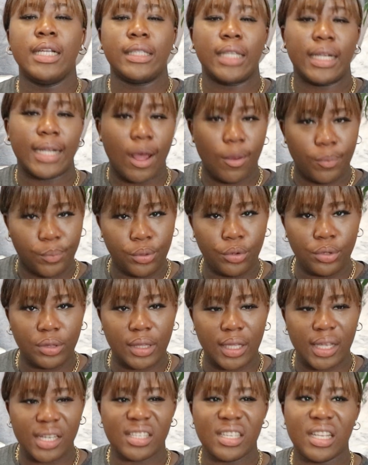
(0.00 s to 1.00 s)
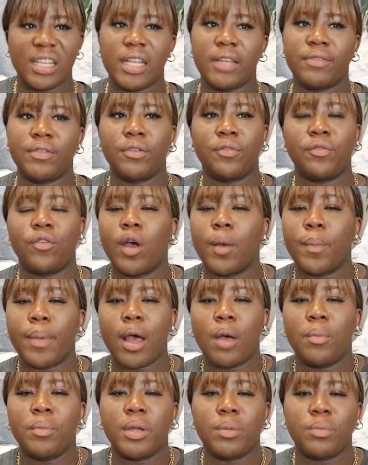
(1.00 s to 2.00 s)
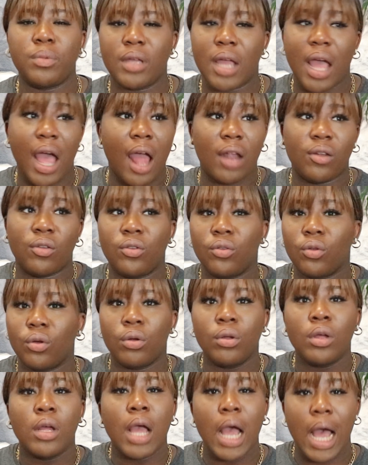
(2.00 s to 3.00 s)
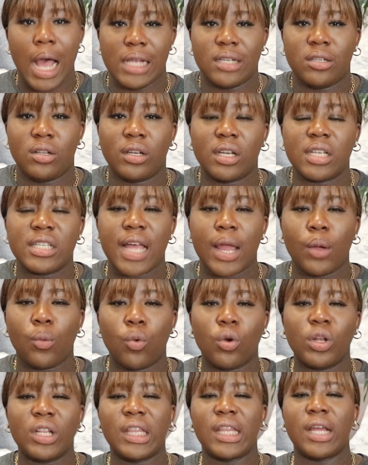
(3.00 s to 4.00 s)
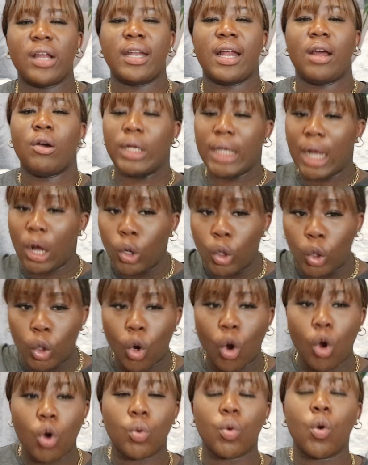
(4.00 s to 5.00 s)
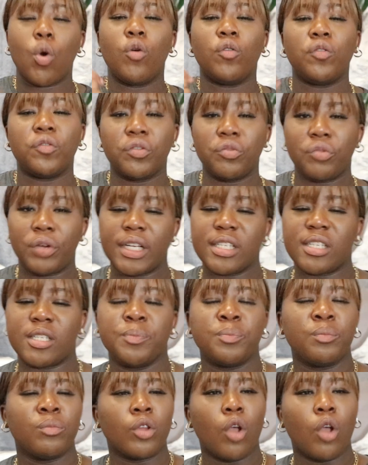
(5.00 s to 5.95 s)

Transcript: then i'll put this leave it for about maybe i don't know as long as i want them now and i'll go over it